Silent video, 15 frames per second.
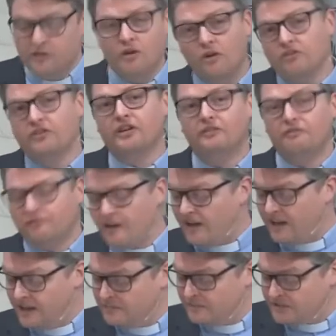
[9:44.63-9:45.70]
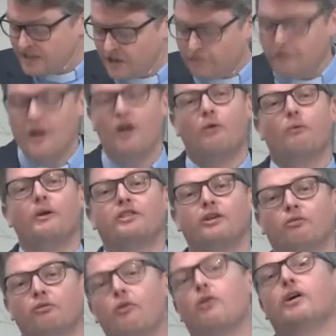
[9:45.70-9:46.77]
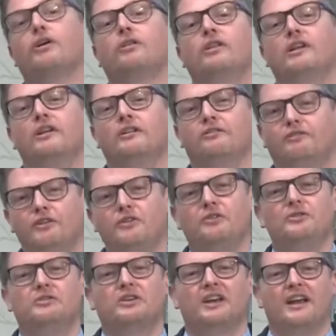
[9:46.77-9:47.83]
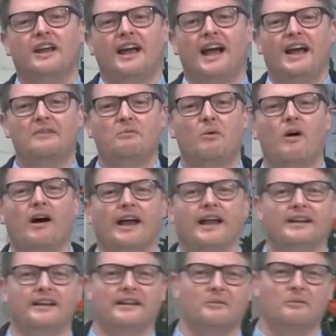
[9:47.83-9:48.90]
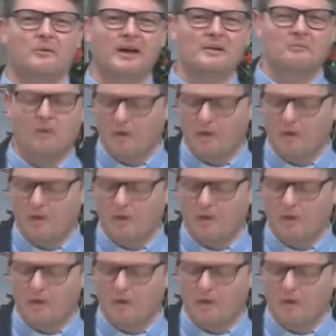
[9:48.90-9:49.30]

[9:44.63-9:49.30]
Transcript: not to defile himself with the royal food and wine. Wait,